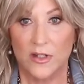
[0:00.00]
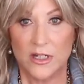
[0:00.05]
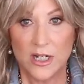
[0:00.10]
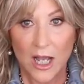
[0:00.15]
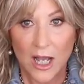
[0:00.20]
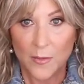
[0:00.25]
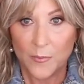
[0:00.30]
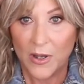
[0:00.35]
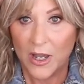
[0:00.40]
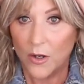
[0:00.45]
The
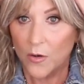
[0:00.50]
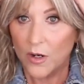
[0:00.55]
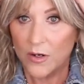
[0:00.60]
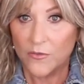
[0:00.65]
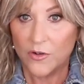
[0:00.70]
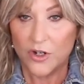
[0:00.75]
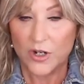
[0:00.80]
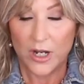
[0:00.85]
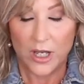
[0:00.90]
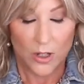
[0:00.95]
top,
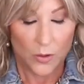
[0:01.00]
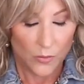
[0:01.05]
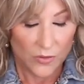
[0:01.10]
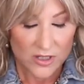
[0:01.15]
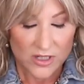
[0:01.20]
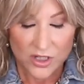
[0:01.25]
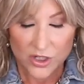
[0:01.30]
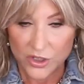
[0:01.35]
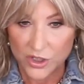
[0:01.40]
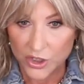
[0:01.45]
however,
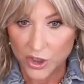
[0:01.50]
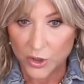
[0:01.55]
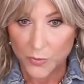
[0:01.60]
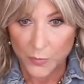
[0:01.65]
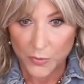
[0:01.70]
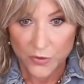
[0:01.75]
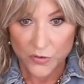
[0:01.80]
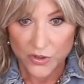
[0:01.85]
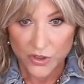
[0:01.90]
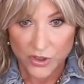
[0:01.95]
no.
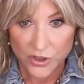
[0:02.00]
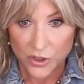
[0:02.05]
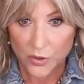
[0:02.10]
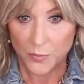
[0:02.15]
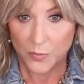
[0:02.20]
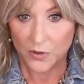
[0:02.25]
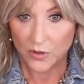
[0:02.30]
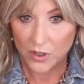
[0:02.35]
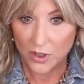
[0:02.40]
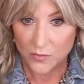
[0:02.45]
Super,
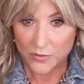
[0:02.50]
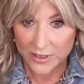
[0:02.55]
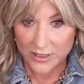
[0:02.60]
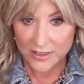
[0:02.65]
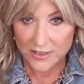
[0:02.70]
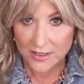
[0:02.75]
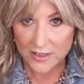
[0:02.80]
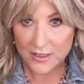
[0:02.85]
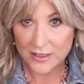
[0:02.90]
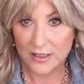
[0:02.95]
super low
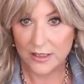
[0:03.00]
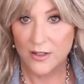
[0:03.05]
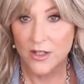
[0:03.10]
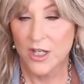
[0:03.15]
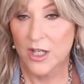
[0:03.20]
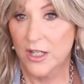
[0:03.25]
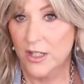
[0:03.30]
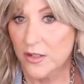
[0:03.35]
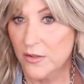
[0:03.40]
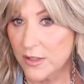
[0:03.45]
density.
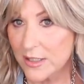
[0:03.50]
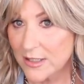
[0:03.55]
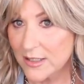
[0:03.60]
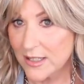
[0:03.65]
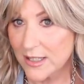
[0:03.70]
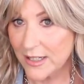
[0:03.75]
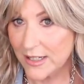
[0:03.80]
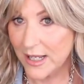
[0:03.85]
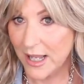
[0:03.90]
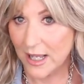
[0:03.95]
You can
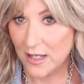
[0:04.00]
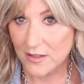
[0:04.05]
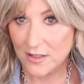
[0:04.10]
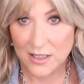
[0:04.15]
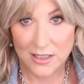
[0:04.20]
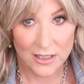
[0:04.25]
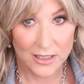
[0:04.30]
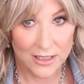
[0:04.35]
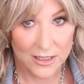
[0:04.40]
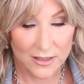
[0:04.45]
see how
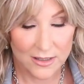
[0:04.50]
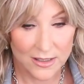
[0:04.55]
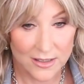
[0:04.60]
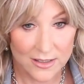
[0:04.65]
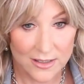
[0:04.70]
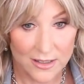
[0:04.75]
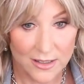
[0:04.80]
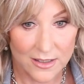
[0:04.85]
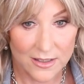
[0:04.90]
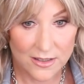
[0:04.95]
sleek
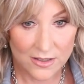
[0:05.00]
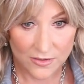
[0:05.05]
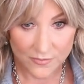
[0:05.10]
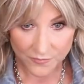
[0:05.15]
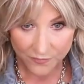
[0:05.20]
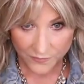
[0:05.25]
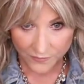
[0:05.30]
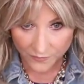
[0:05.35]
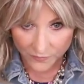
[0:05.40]
this is.